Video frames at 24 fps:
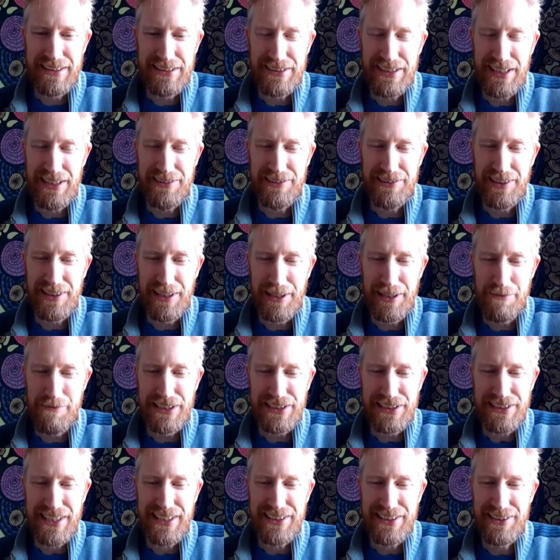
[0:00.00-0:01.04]
sound a little
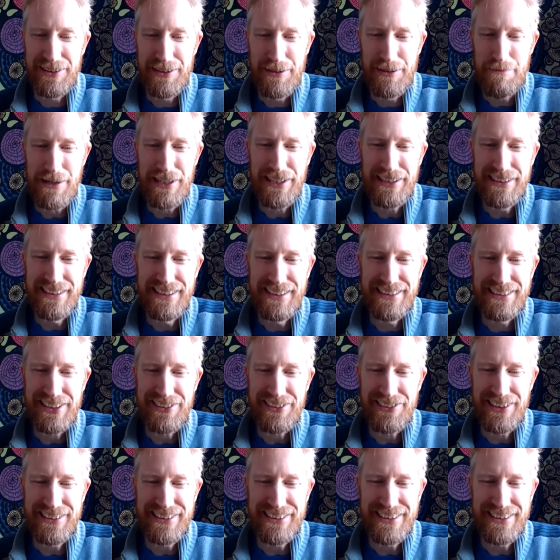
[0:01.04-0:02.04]
bit. Can you repeat the question?